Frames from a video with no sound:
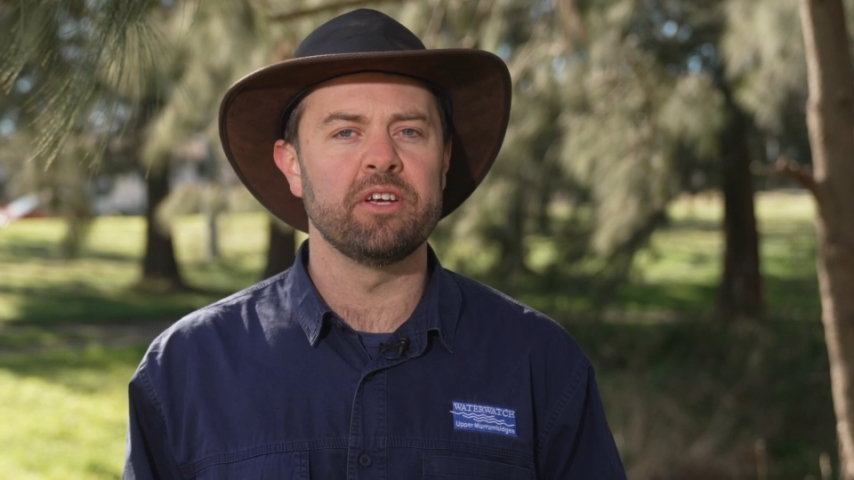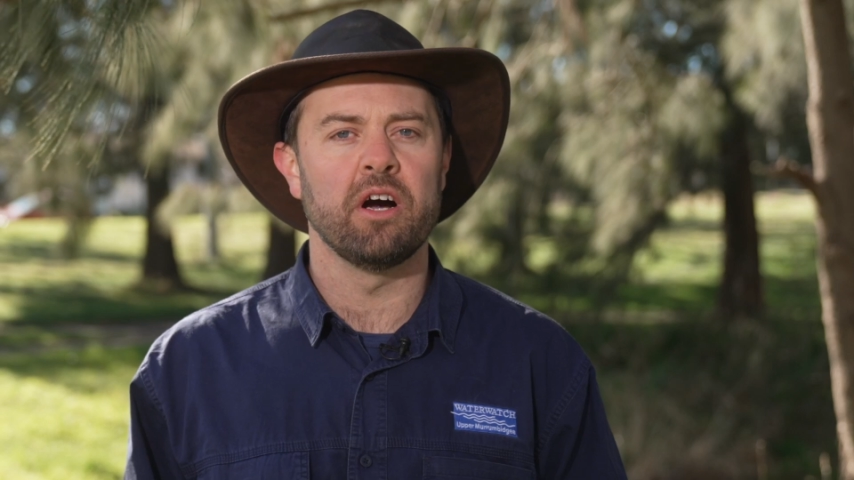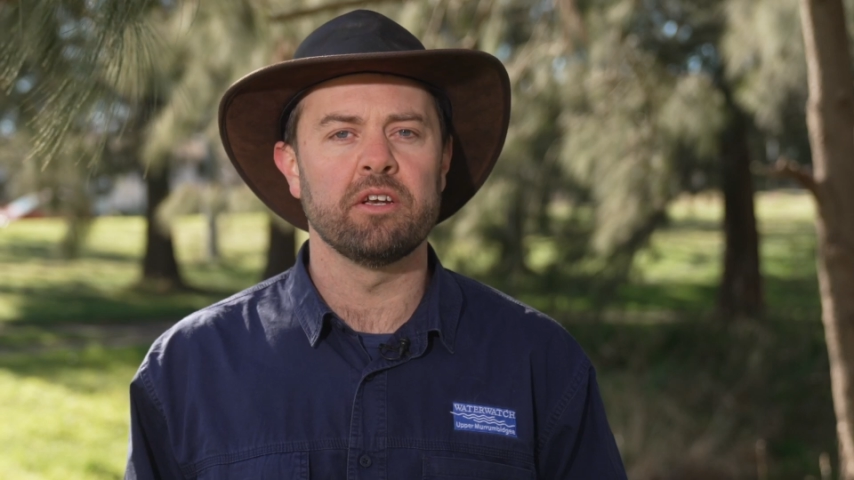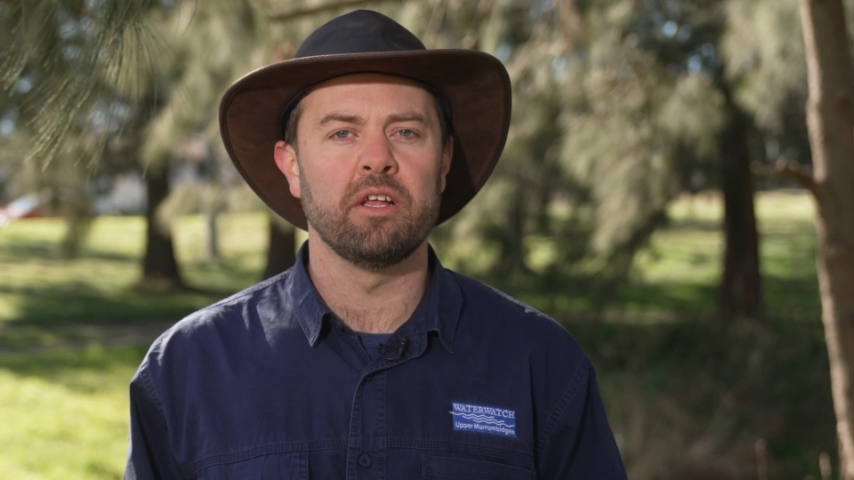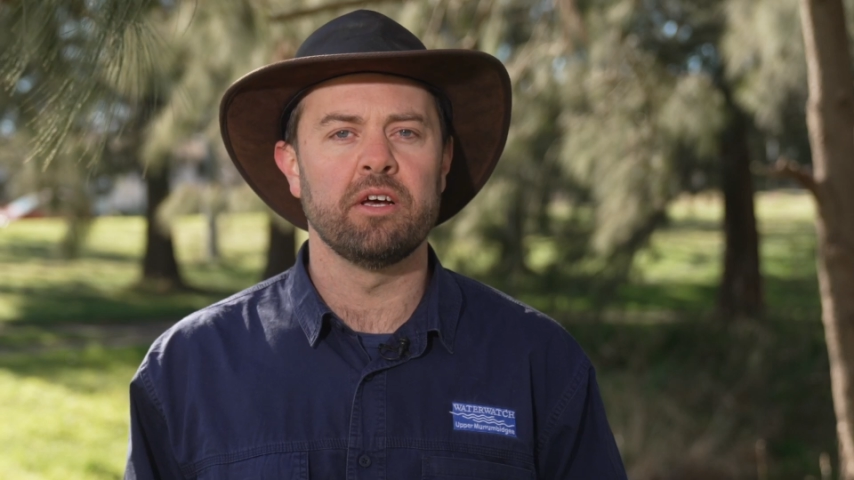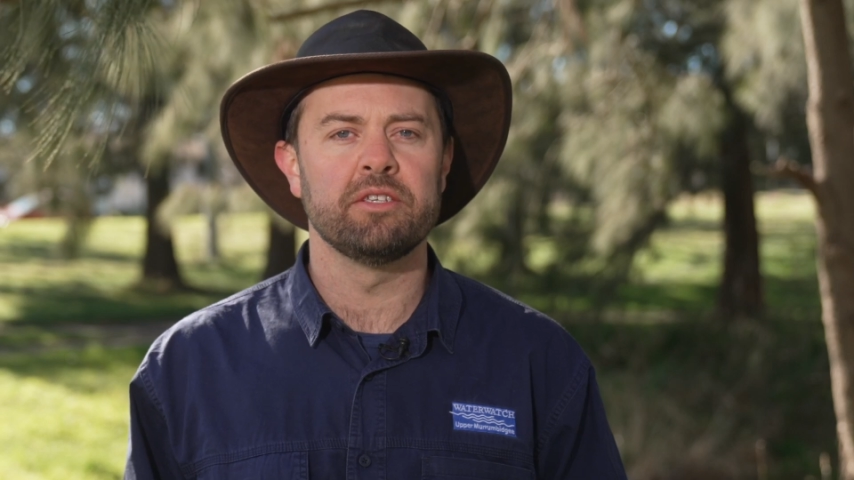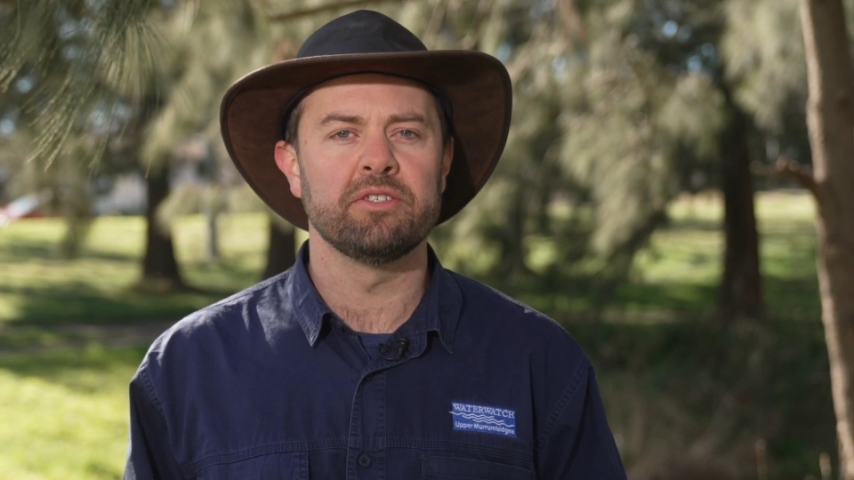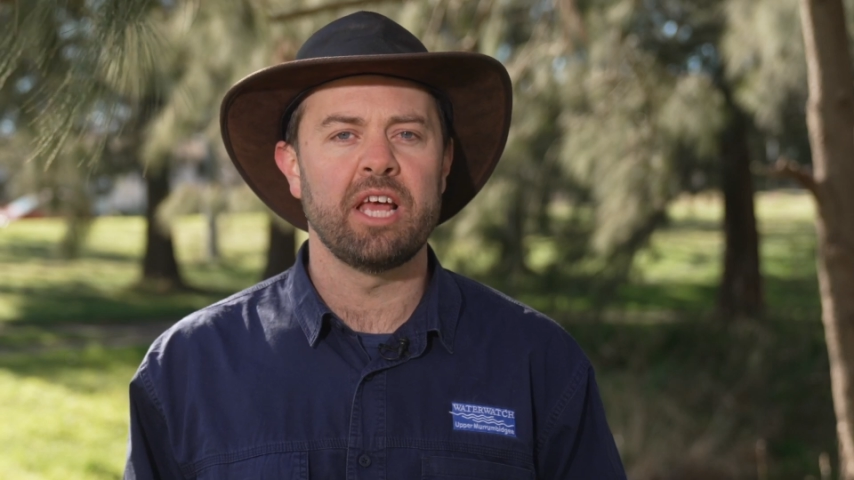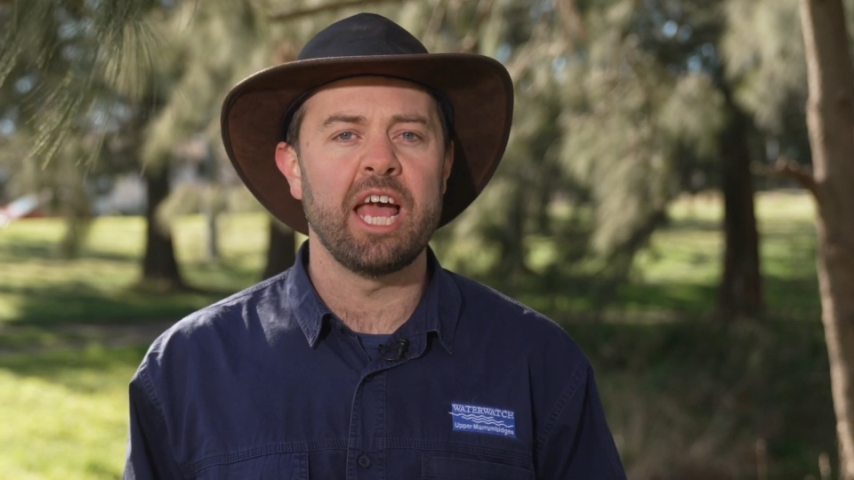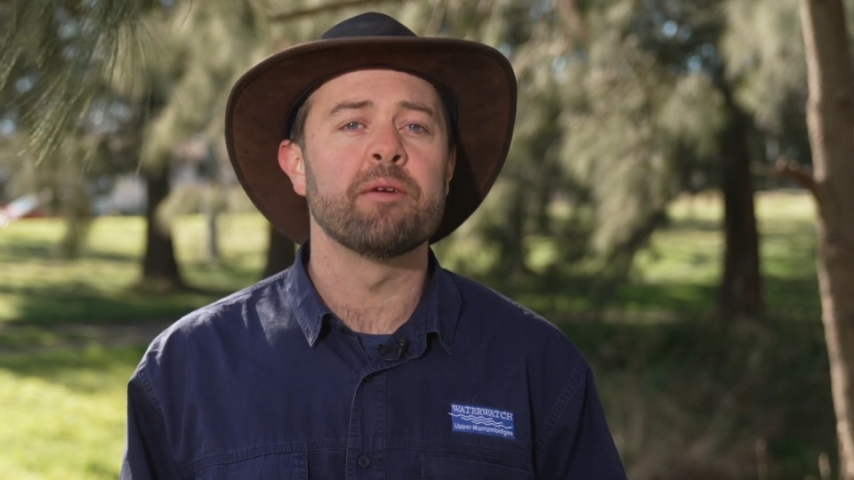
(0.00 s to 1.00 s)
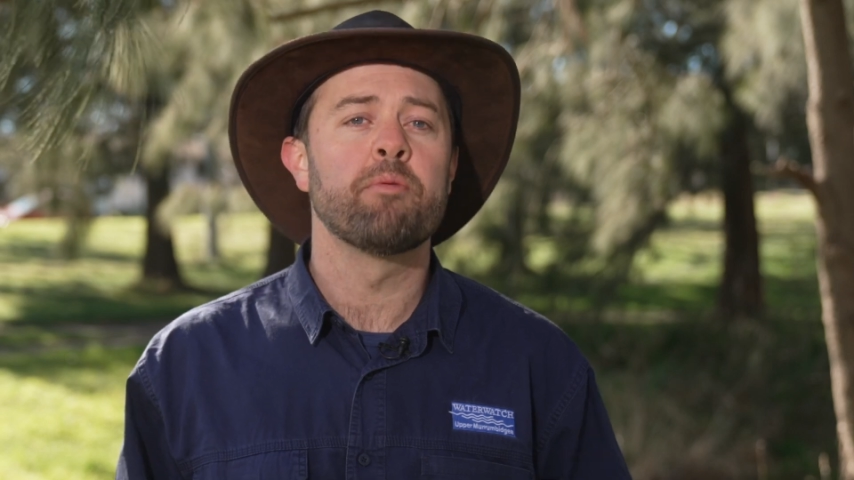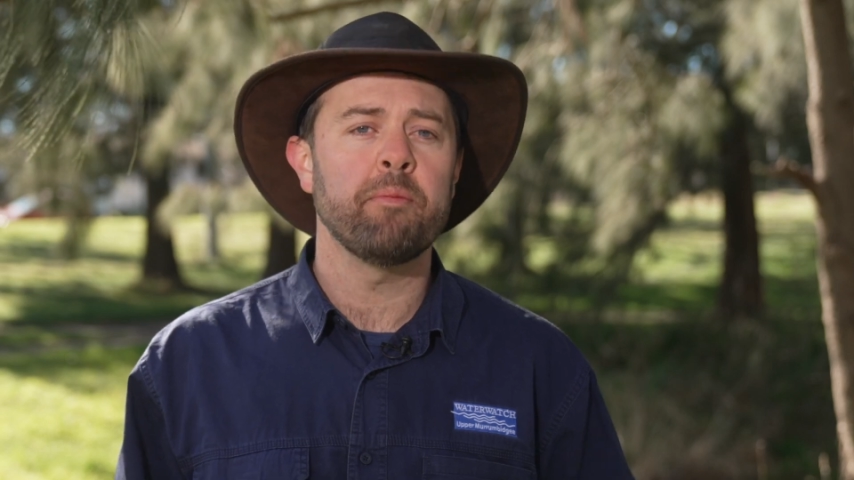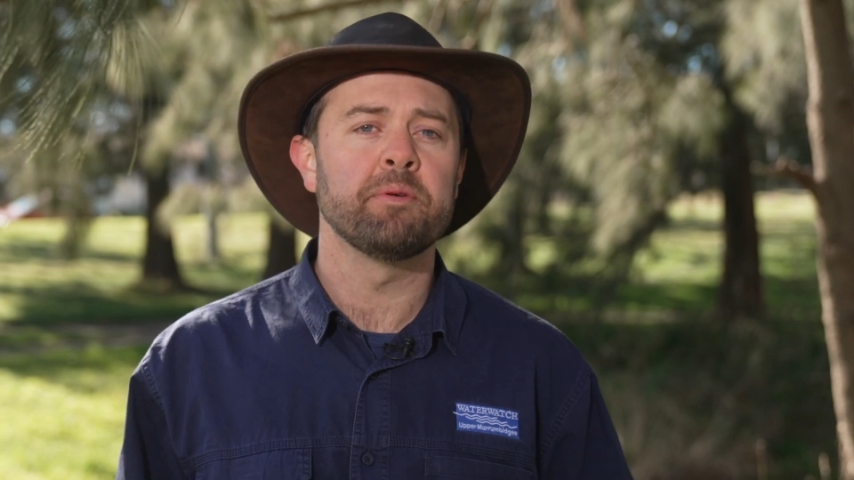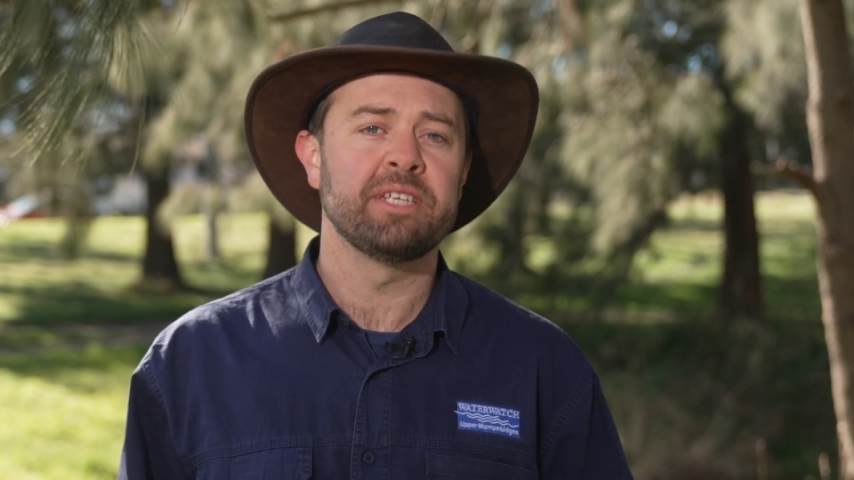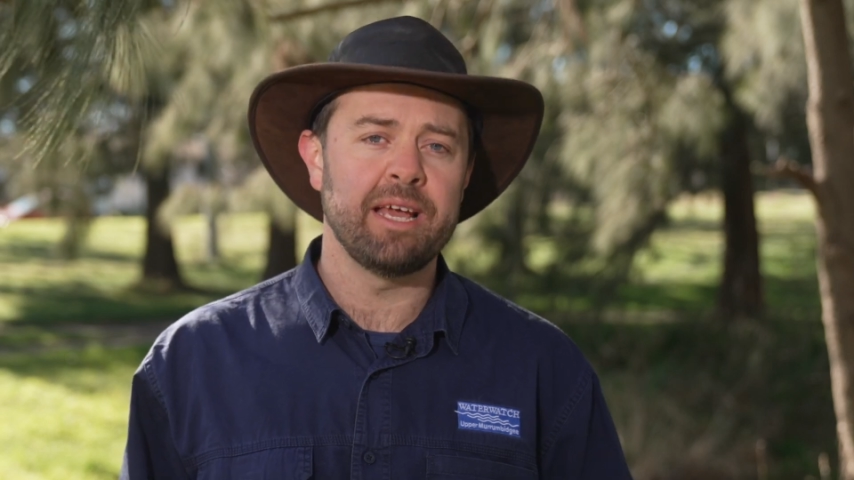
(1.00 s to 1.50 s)
guidelines and
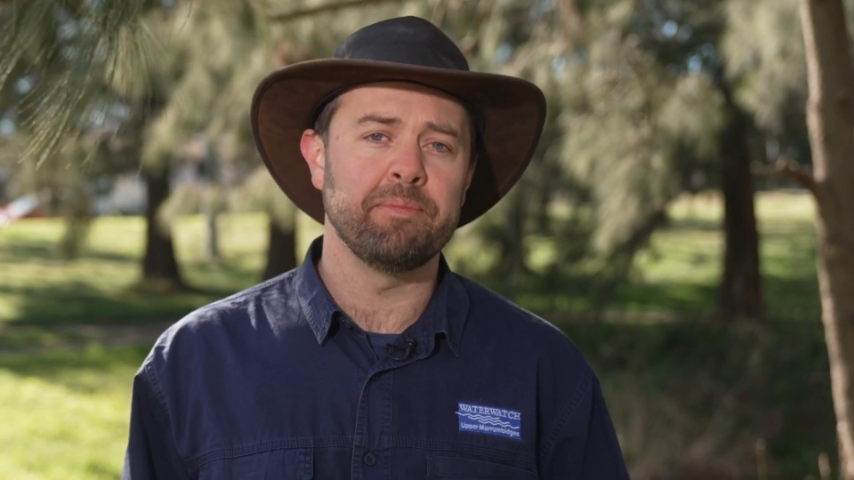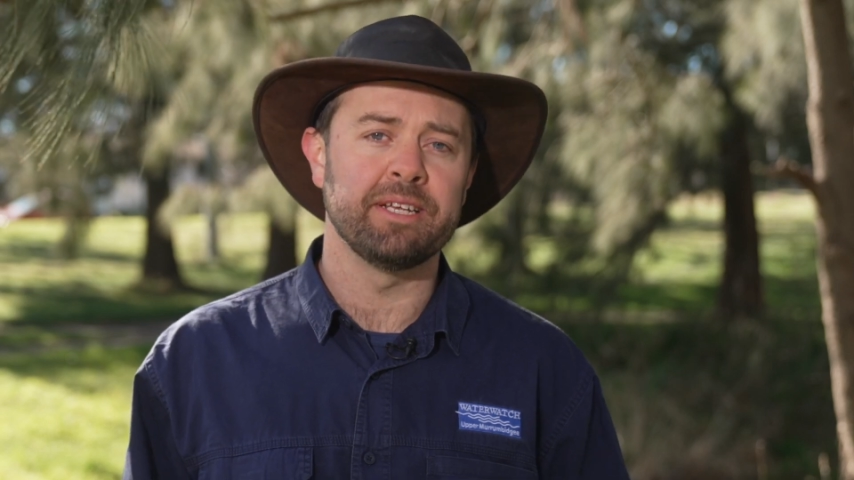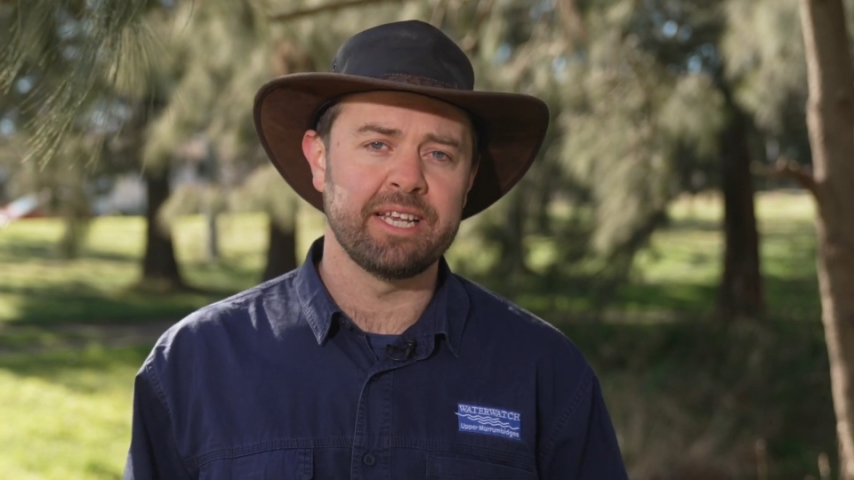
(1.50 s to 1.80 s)
proper sampling